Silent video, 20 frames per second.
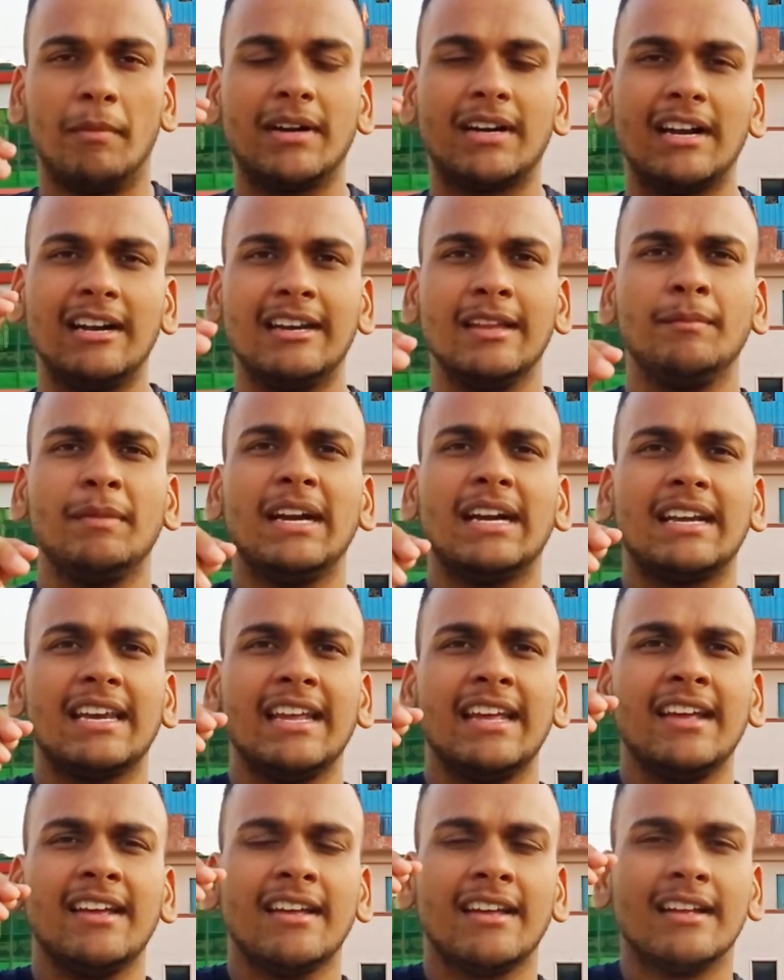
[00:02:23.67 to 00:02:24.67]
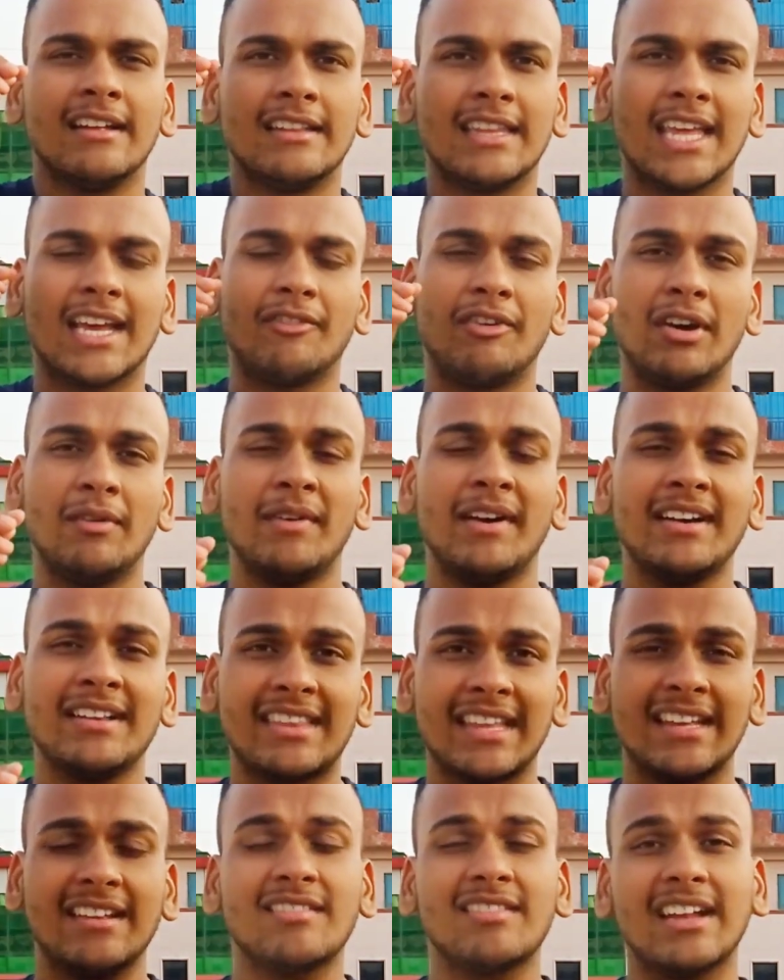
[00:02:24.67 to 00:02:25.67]
But ultimately, the
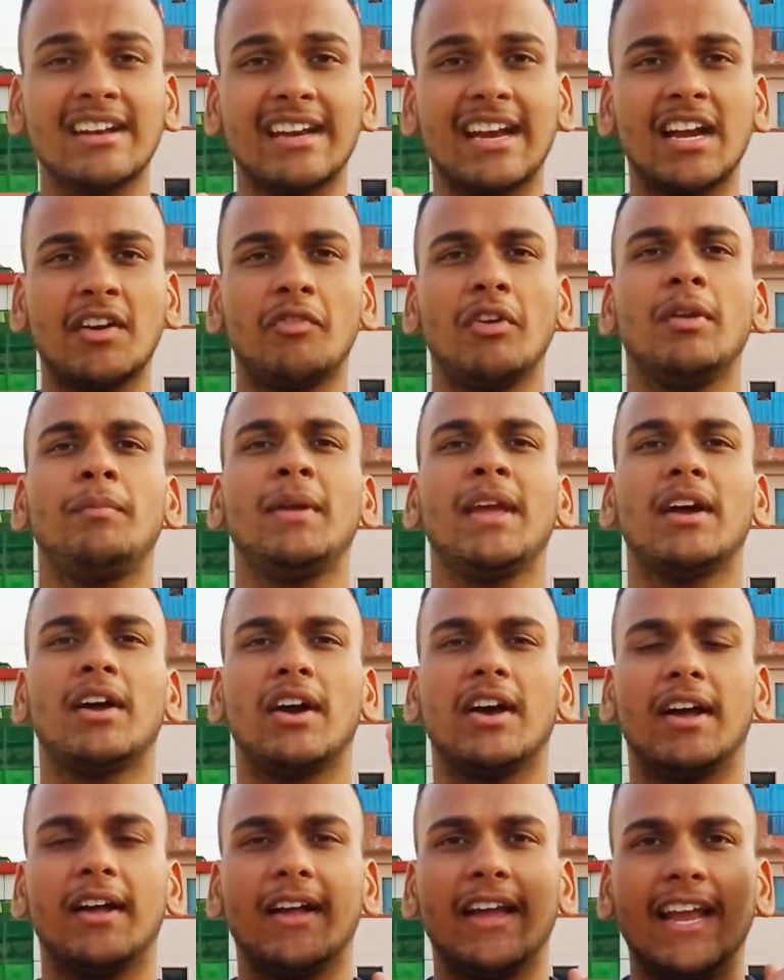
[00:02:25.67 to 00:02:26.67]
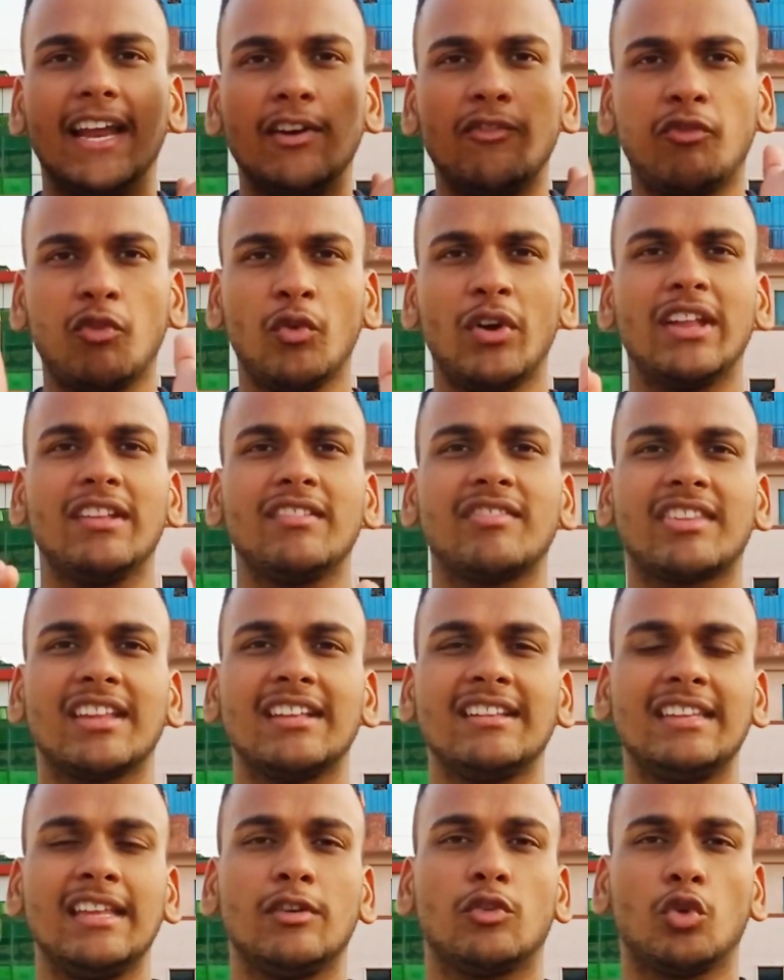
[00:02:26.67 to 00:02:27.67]
government thinks that it will be
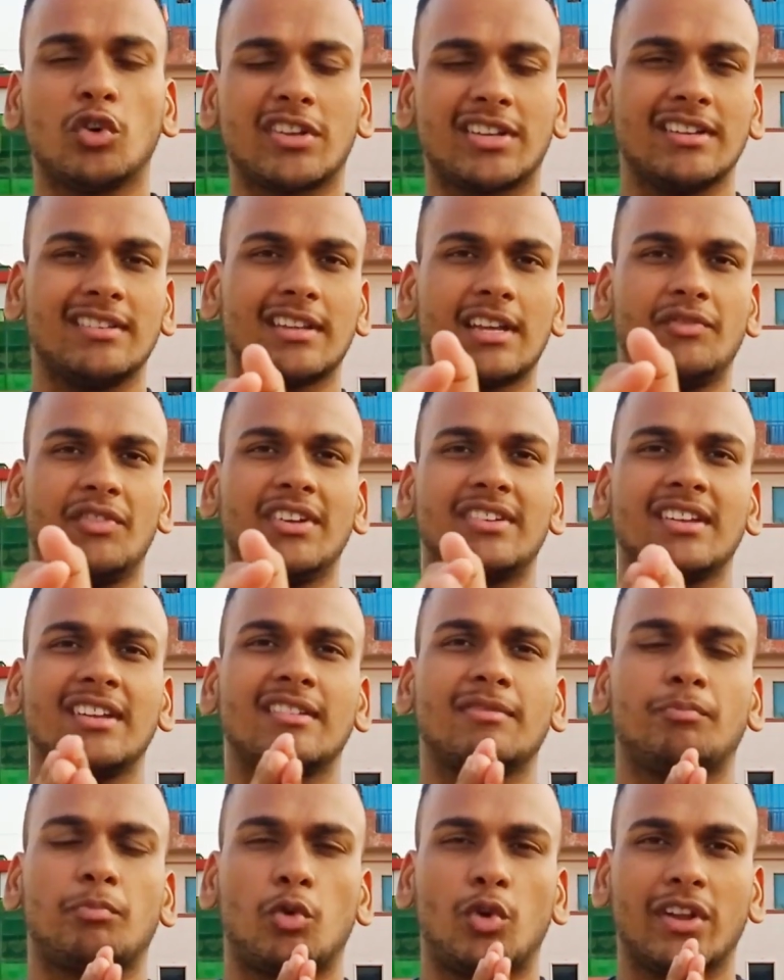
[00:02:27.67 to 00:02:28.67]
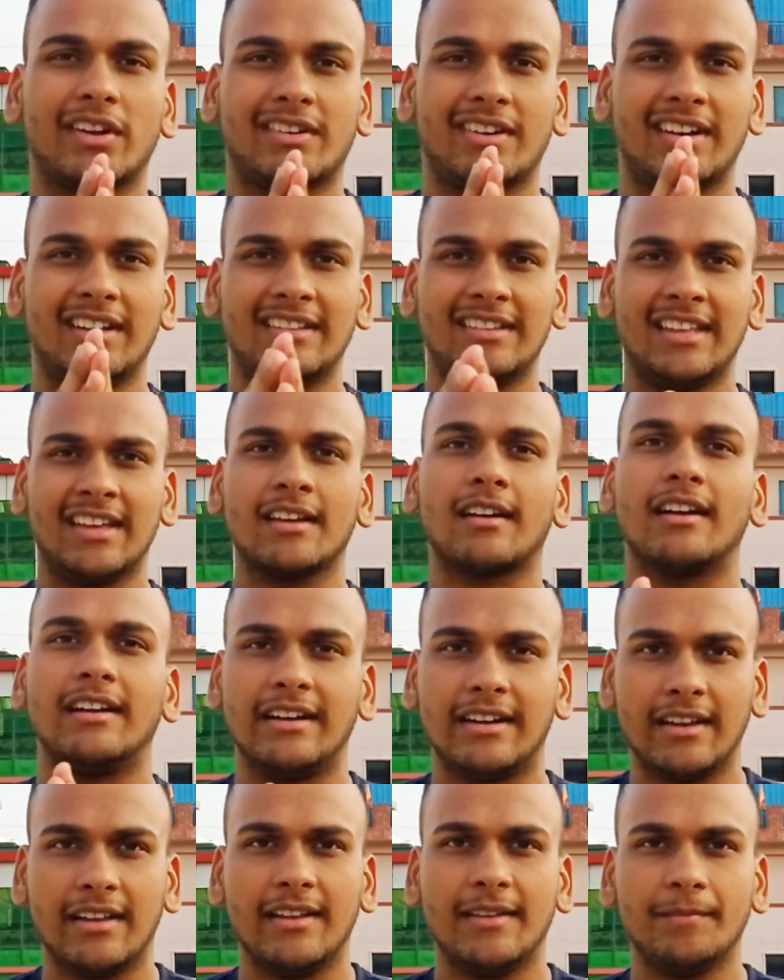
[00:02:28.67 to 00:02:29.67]
influencing the goods and services production in their
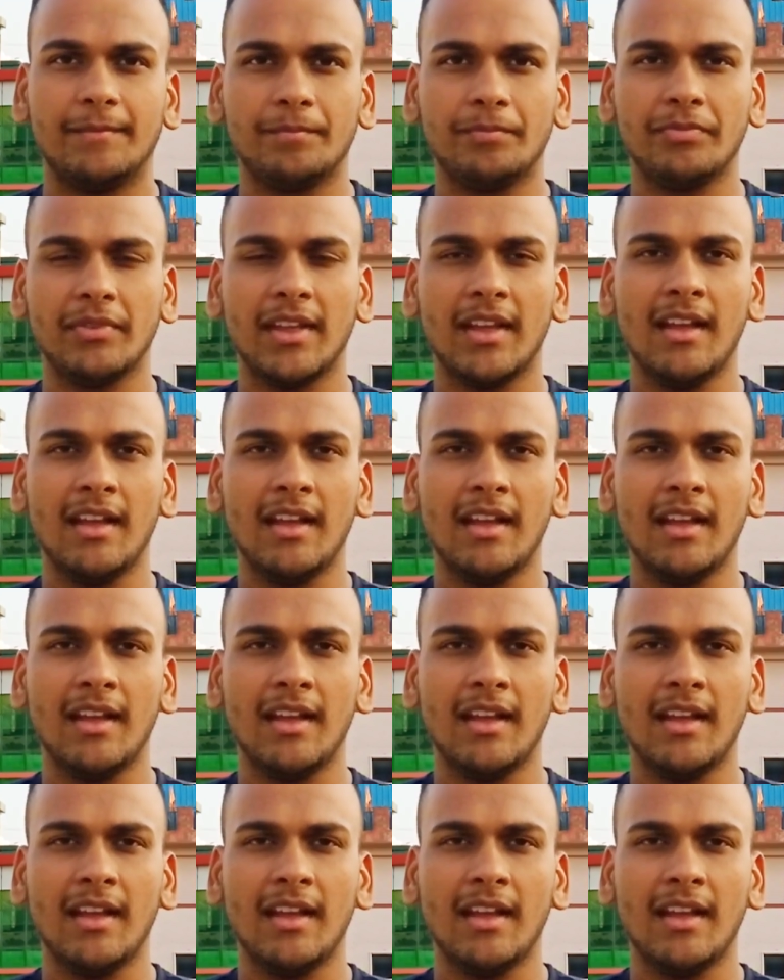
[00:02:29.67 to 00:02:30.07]
country